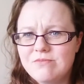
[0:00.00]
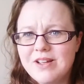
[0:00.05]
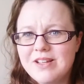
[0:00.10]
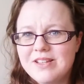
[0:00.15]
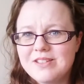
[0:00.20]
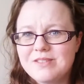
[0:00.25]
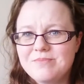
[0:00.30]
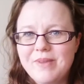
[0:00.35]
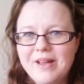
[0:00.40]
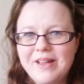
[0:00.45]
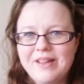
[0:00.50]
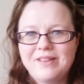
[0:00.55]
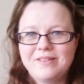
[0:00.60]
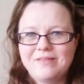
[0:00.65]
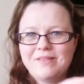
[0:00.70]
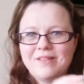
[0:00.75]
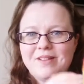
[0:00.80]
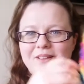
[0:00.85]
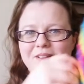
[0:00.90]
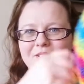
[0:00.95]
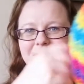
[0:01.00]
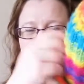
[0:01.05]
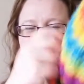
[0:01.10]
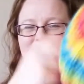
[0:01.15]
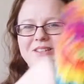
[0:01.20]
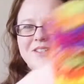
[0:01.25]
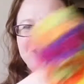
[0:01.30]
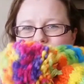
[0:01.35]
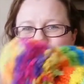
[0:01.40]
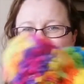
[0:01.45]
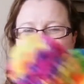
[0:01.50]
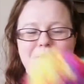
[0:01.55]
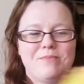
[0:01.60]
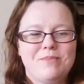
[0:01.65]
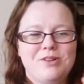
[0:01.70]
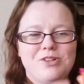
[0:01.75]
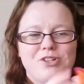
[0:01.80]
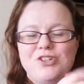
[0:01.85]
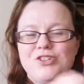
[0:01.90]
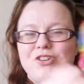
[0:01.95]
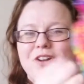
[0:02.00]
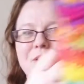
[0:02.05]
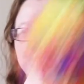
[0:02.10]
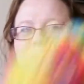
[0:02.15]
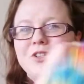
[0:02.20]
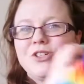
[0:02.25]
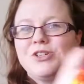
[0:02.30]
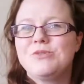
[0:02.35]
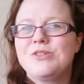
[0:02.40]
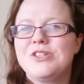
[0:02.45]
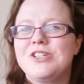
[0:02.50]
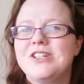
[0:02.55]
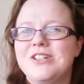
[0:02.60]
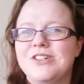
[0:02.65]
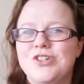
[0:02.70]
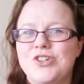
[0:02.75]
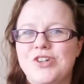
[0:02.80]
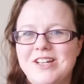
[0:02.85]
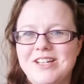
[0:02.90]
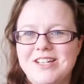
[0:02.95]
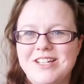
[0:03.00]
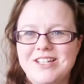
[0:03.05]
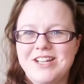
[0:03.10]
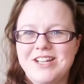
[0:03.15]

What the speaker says: where's the rim? She was still trying to